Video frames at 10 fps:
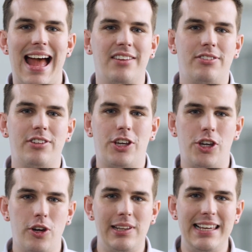and
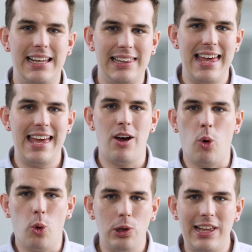securely clear
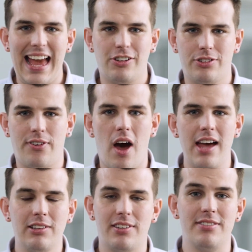all cached
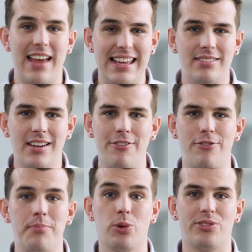files and data
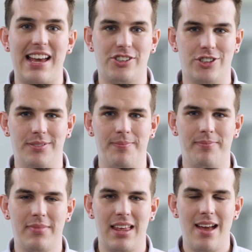from your session.
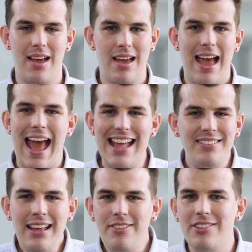
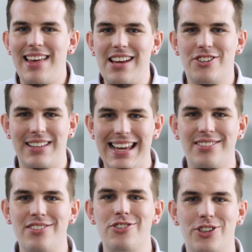Ending the session
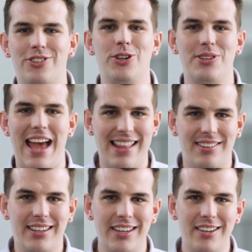isn't just good
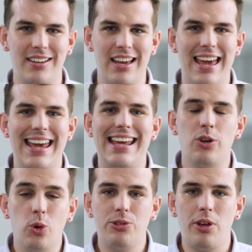etiquette, it
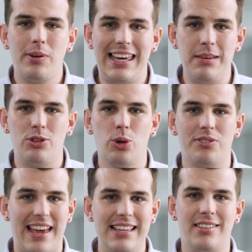also keeps your
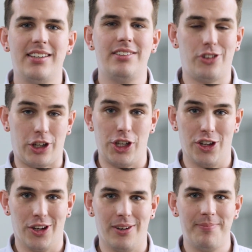data
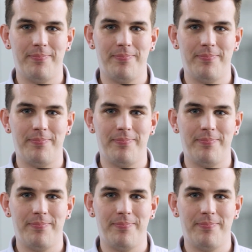secure.